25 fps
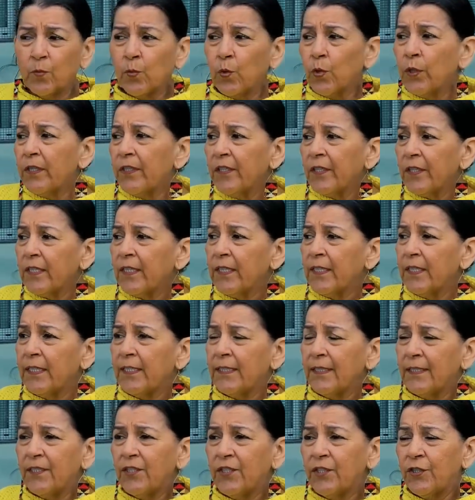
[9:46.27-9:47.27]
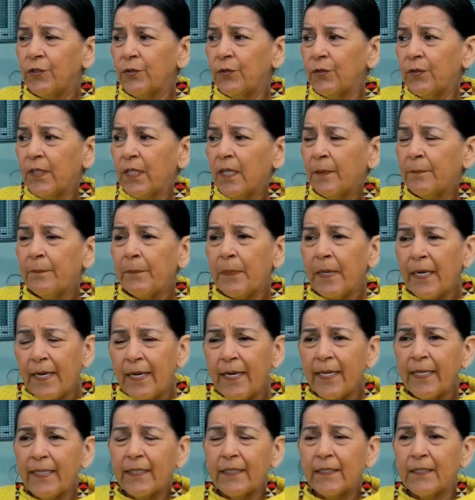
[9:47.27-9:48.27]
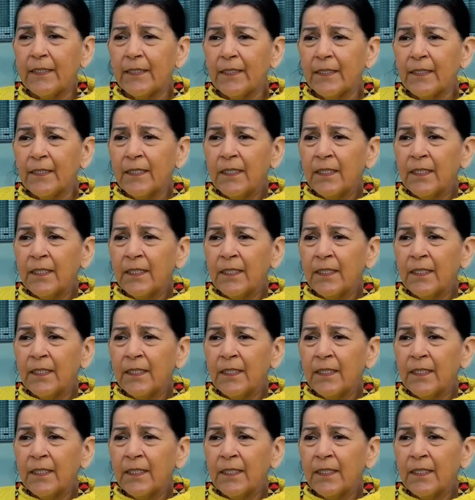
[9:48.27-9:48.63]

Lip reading: work is to combine